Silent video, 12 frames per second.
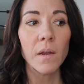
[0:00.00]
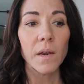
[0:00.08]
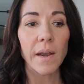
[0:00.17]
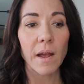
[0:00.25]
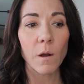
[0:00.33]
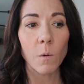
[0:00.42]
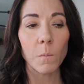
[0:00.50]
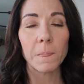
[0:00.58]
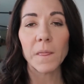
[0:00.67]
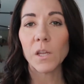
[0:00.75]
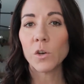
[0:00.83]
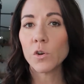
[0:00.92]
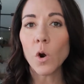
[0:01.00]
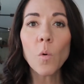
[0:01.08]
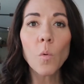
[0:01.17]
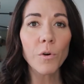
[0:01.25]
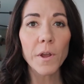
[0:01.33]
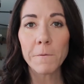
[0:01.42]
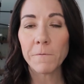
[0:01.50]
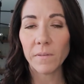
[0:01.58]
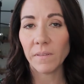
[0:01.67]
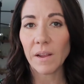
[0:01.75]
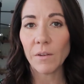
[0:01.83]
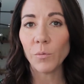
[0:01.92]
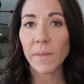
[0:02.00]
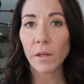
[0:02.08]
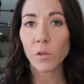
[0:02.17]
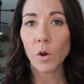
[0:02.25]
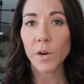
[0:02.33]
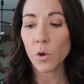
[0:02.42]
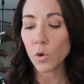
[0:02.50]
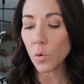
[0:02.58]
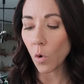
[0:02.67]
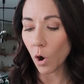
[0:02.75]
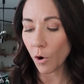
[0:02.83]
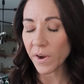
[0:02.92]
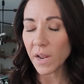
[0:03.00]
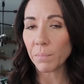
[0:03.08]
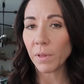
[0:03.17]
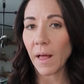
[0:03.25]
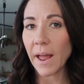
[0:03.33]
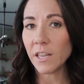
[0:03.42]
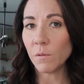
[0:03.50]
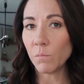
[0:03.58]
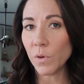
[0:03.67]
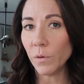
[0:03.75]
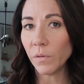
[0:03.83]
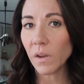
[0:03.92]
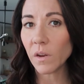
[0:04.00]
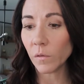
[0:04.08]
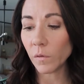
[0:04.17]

Now, don't worry if it saves without the audio. You already applied the music.